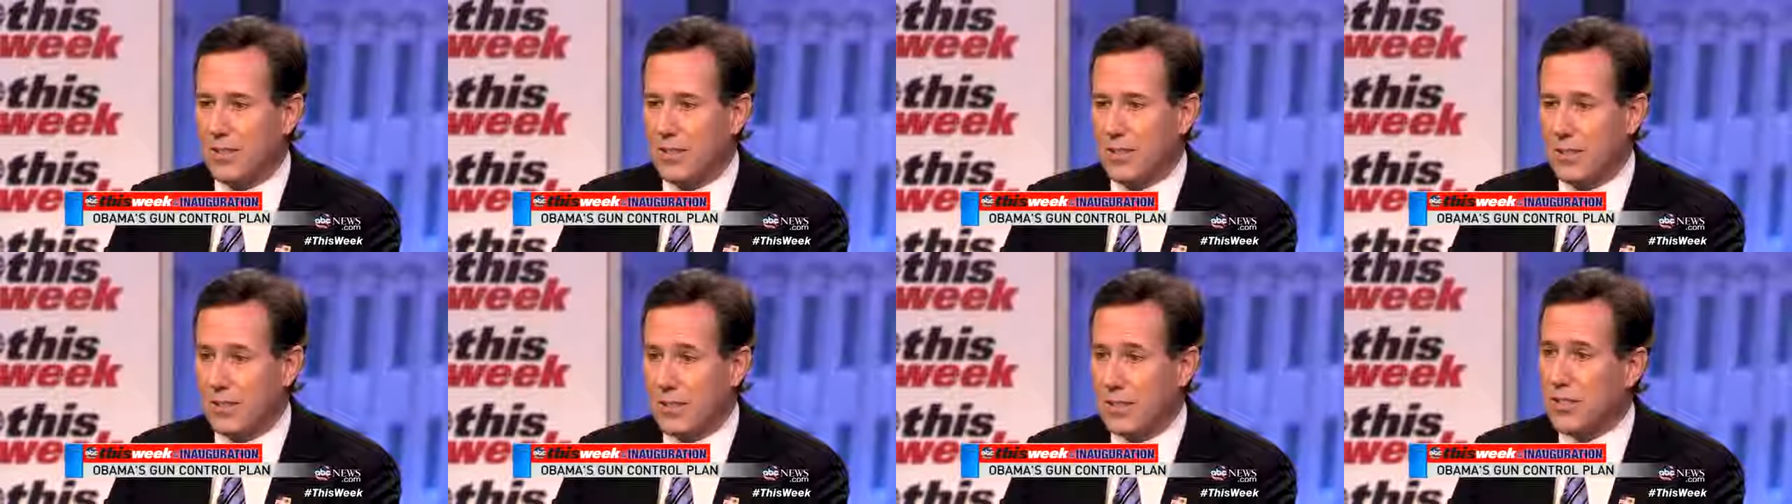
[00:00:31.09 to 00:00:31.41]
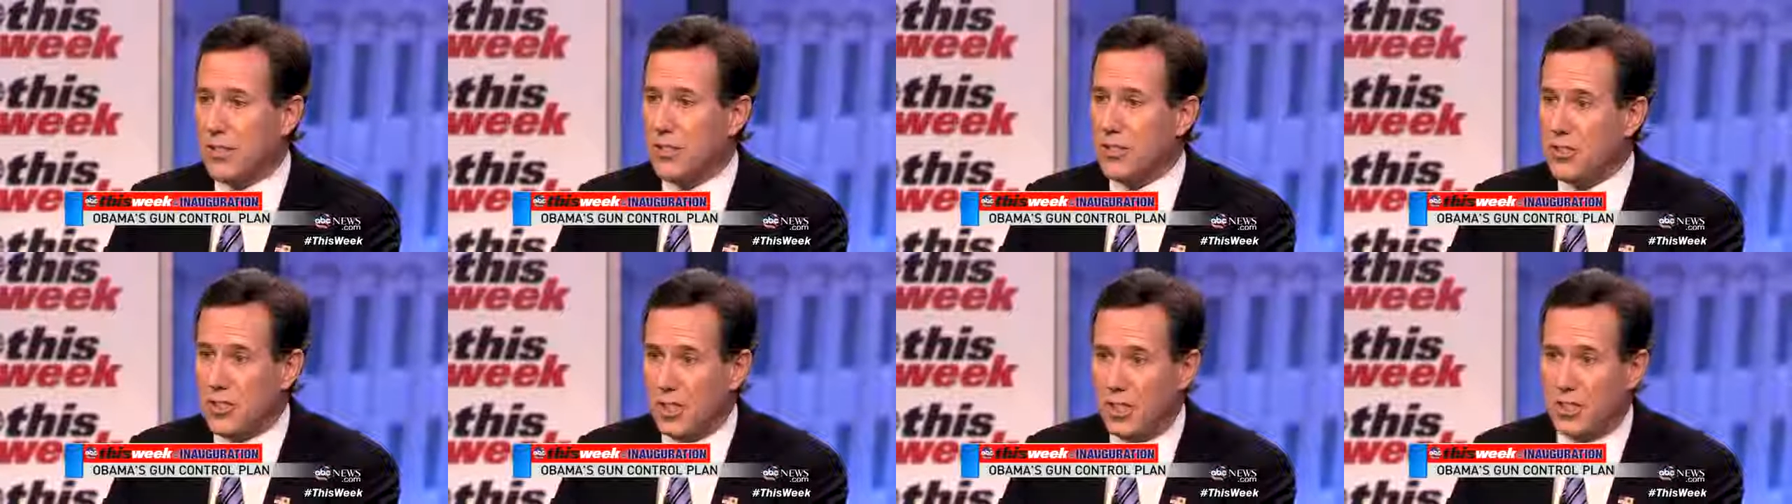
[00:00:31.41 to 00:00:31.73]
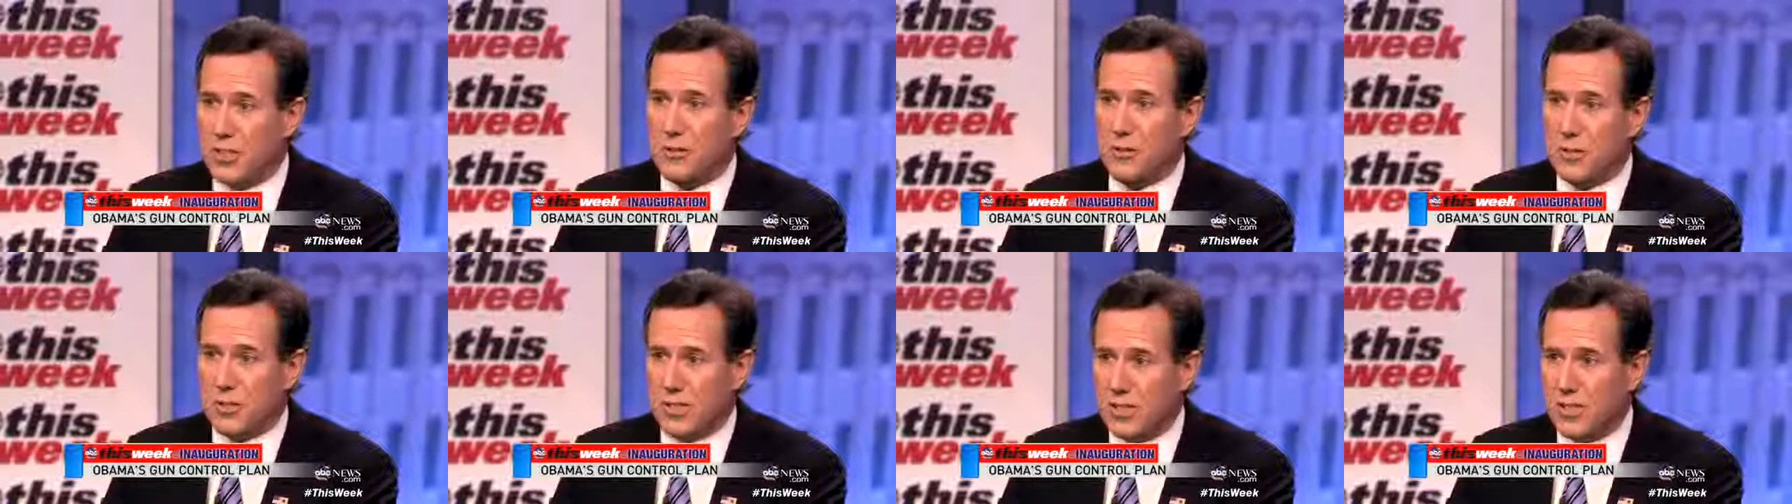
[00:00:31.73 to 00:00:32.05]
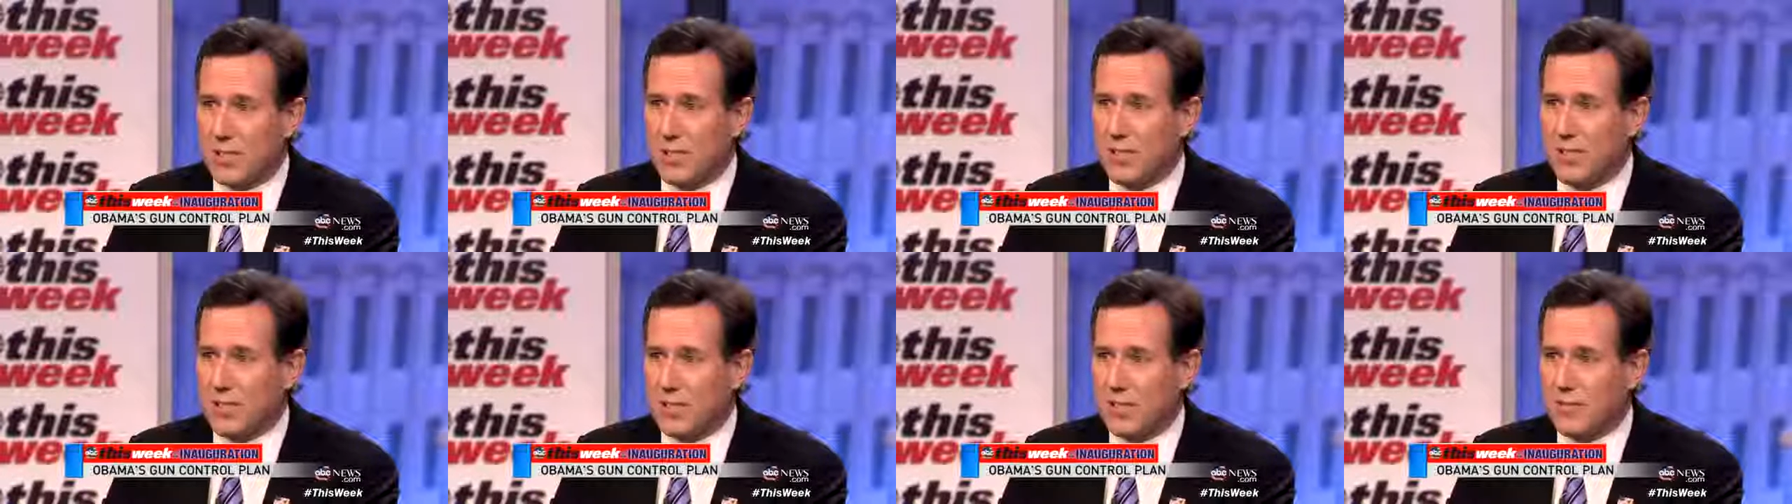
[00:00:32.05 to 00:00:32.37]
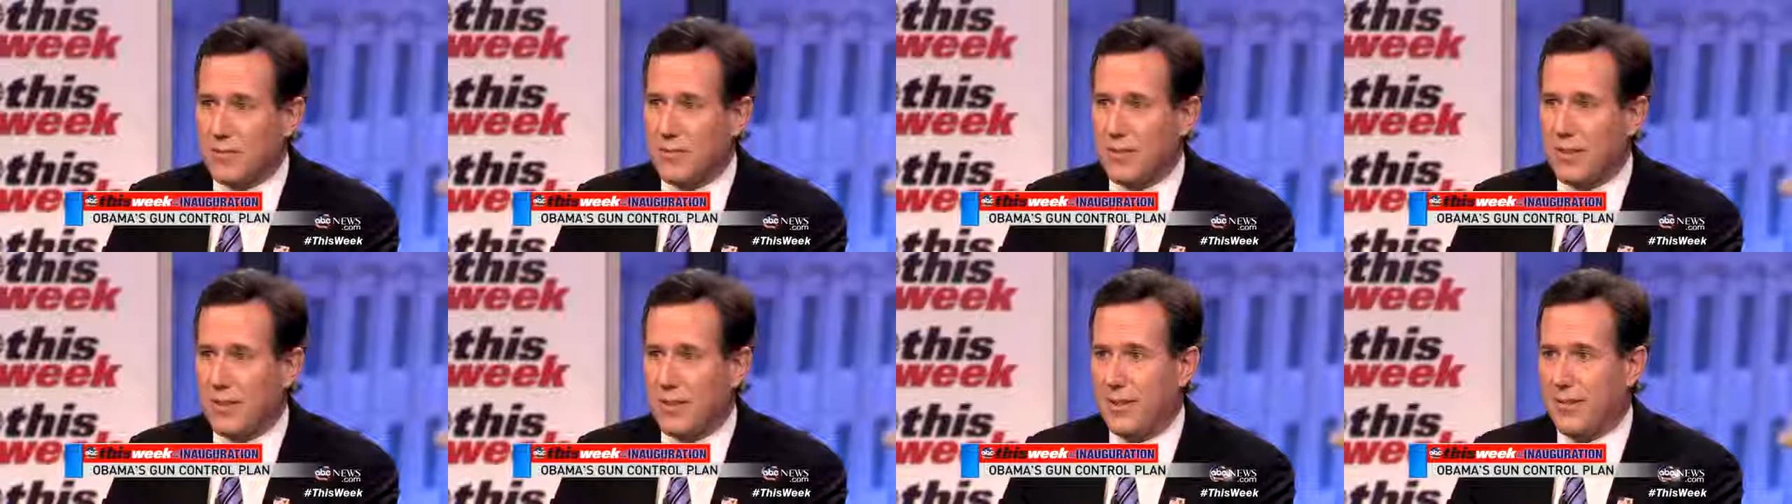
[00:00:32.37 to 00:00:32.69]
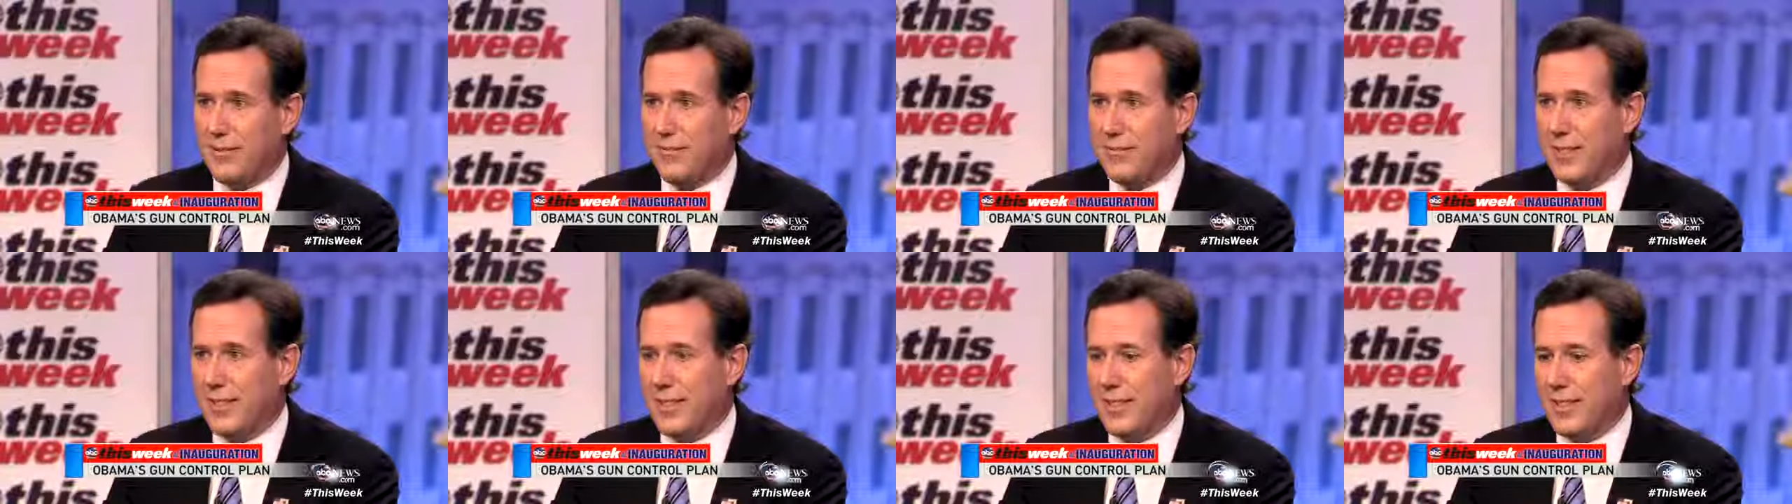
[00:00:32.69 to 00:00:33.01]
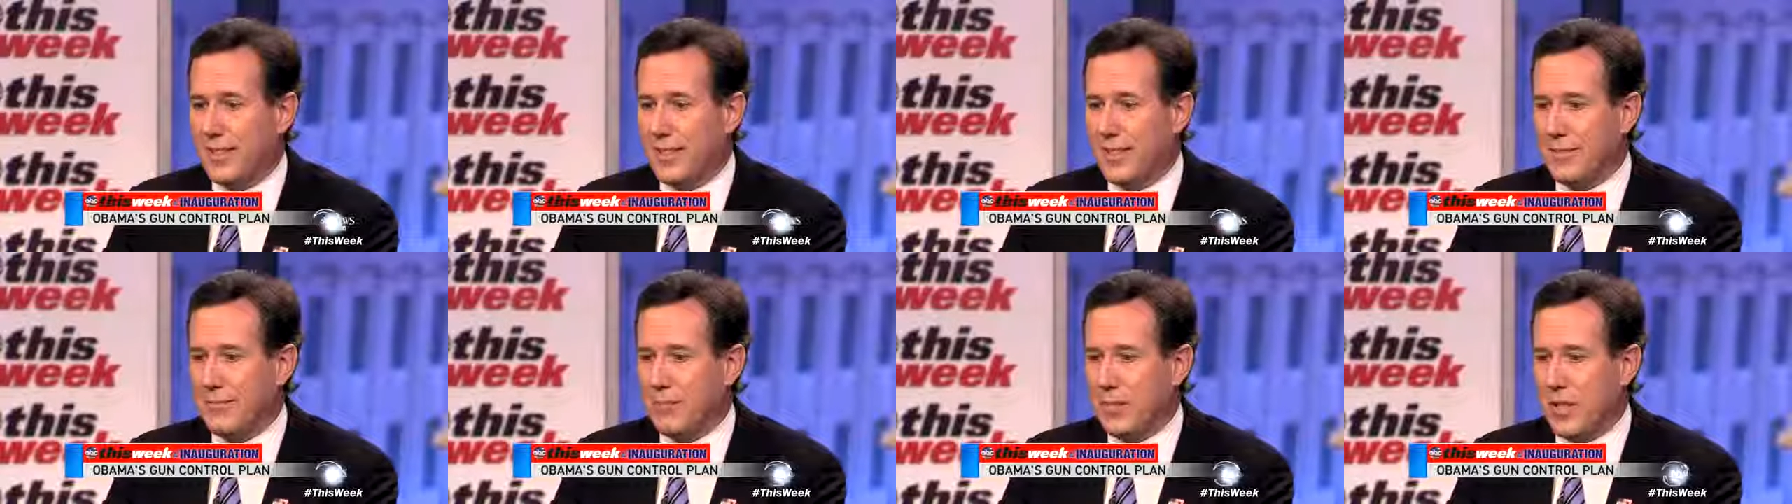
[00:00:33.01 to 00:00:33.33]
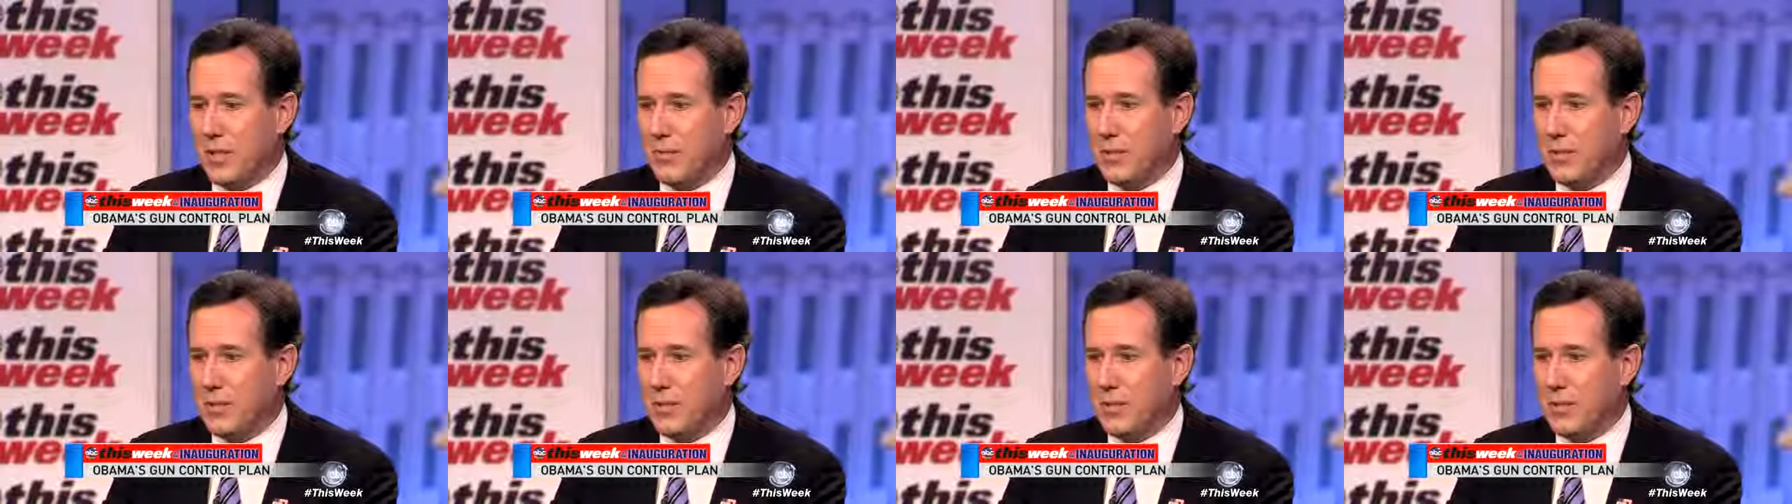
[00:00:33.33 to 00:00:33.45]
the disingenuousness of of the uh,